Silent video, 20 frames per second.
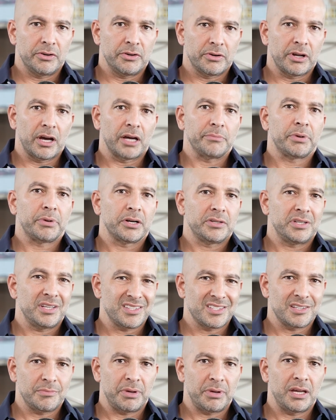You're not
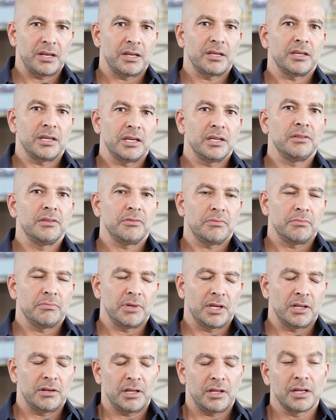participating
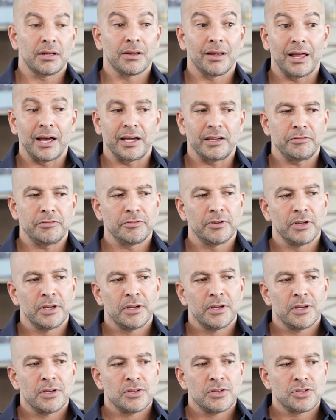in
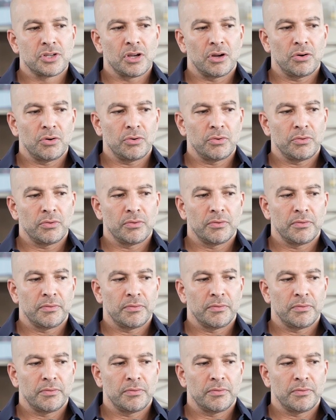life. So